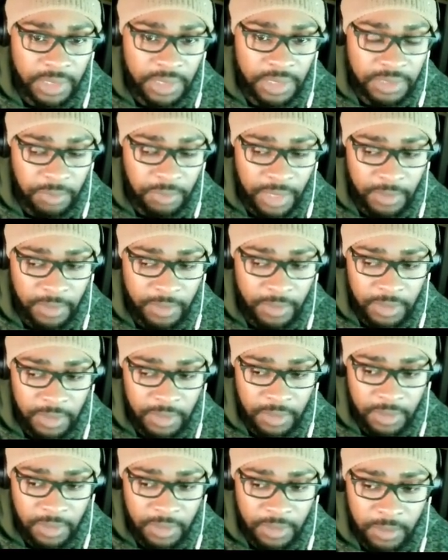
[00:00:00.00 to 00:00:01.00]
And that's probably
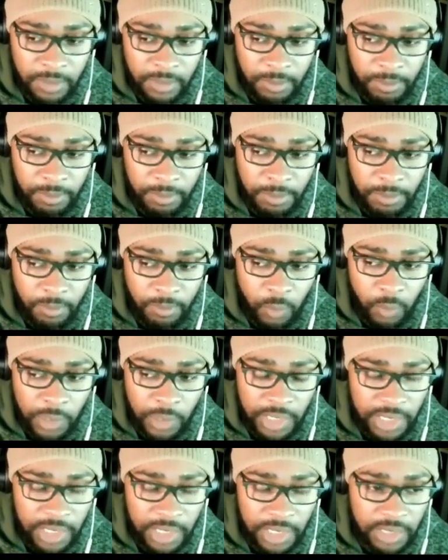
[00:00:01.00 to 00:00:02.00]
the
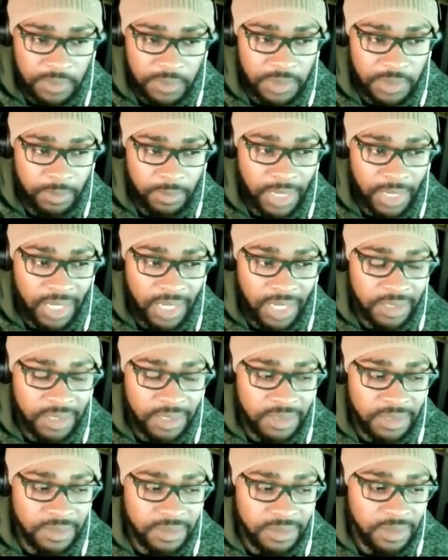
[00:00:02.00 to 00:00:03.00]
one that comes to
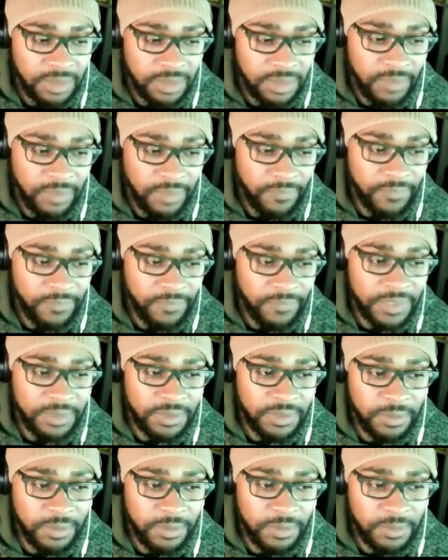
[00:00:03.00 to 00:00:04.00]
mind is
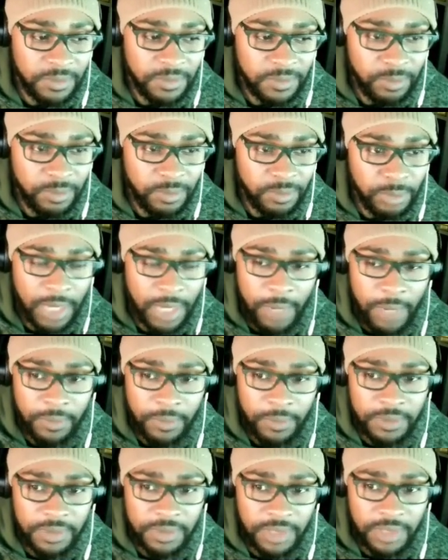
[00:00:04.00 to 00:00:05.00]
physical
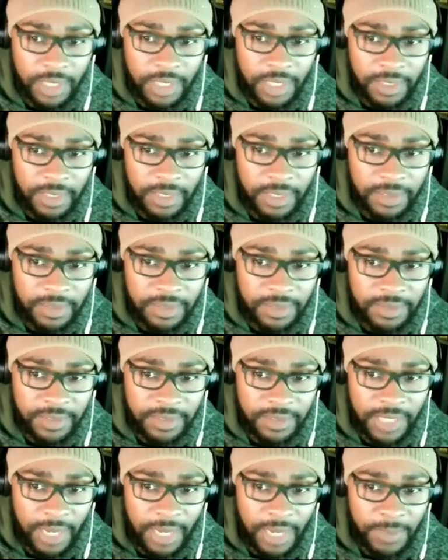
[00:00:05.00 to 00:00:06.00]
prowess, like
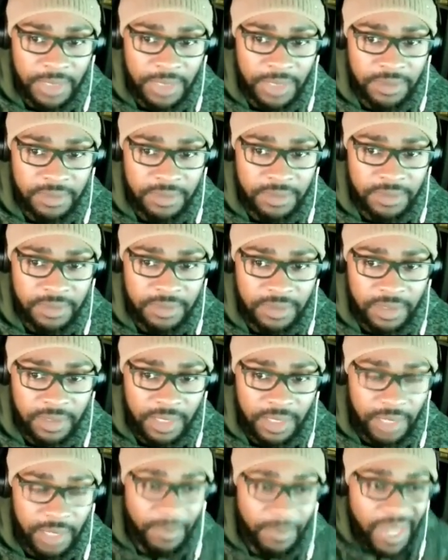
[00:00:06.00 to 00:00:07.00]
dominance.
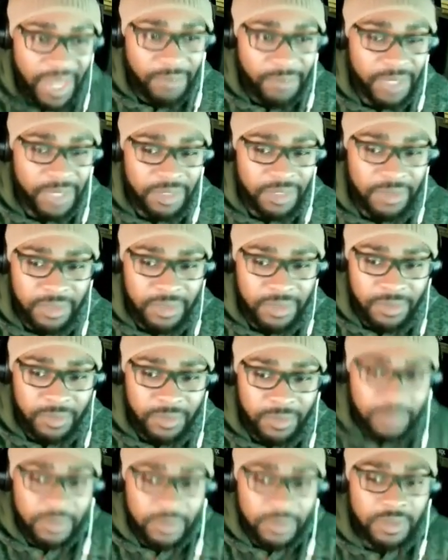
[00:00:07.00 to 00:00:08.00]
Am I bigger than
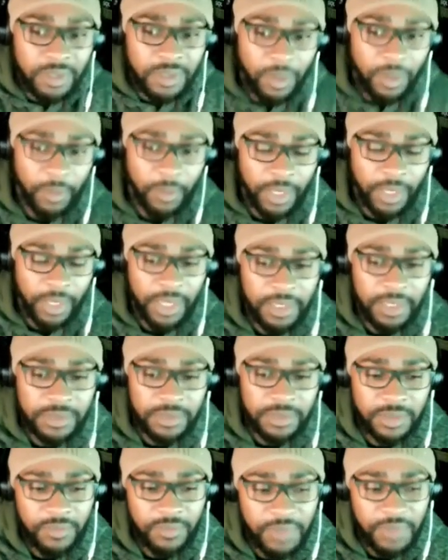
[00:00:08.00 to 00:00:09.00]
you?
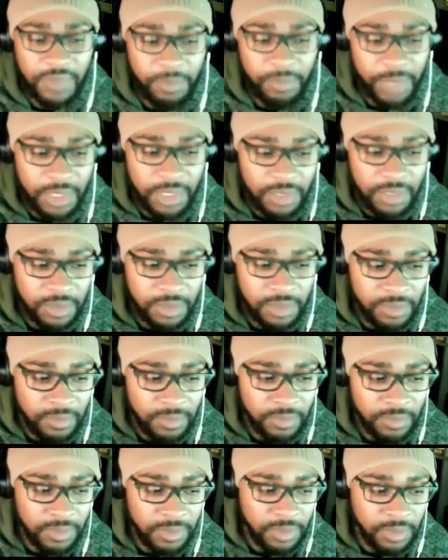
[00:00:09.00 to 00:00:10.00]
Okay. So if I'm bigger than
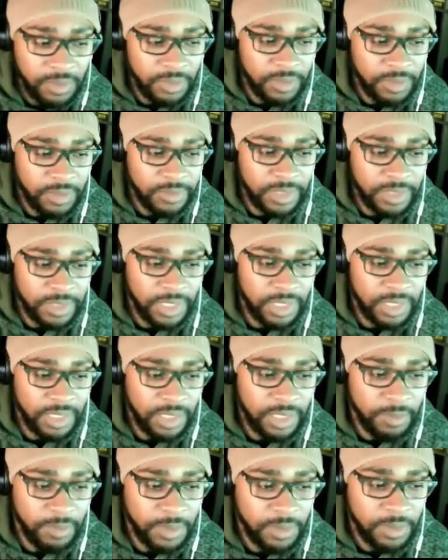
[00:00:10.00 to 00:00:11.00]
you know what I'm
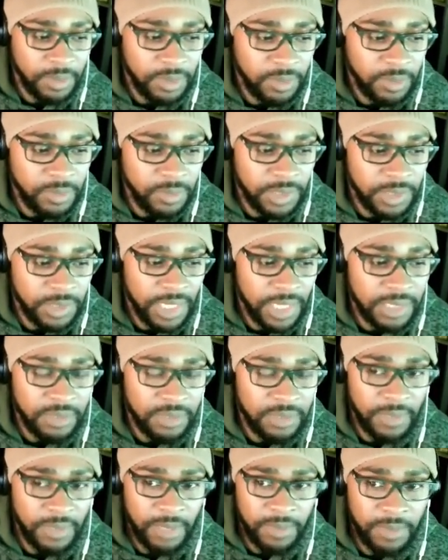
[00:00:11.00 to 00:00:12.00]
saying? I'm going to use
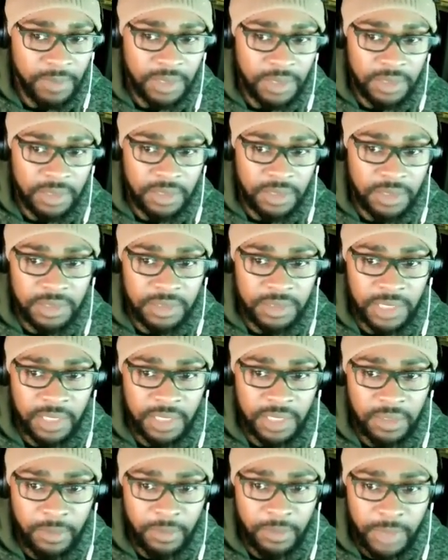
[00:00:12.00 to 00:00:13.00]
that to my ability to
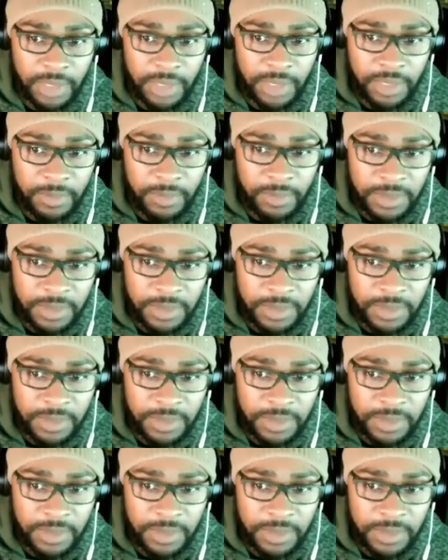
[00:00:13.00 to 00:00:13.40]
take your money.